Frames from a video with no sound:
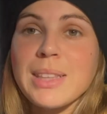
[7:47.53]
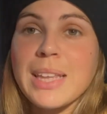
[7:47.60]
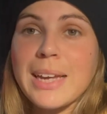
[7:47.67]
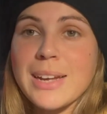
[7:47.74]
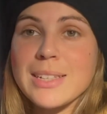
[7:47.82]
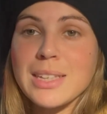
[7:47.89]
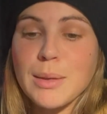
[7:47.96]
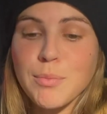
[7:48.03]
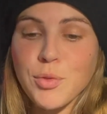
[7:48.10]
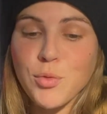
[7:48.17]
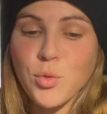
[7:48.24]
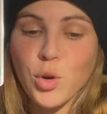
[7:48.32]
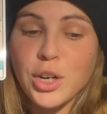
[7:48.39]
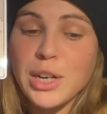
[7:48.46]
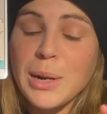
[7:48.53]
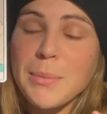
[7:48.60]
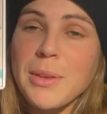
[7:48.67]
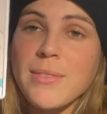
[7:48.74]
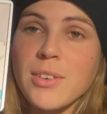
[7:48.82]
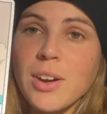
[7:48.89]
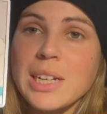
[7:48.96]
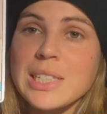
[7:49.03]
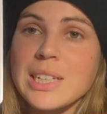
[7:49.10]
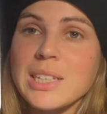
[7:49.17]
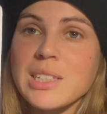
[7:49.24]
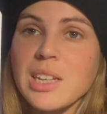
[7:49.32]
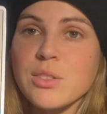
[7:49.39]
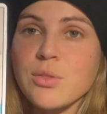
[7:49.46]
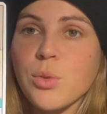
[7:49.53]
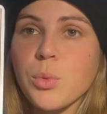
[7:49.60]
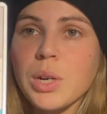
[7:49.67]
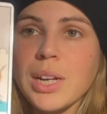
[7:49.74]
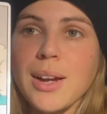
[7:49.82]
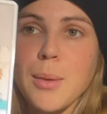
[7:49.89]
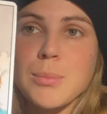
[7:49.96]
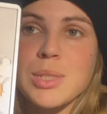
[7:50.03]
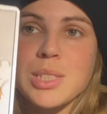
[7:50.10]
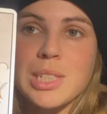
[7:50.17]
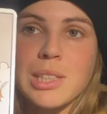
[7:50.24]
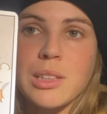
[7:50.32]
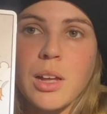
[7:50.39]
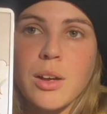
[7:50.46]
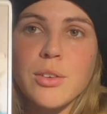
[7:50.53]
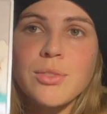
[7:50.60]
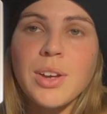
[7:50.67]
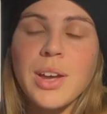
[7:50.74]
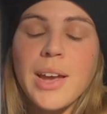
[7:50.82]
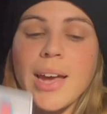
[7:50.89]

like I said before, you're going to be very successful when it comes to love.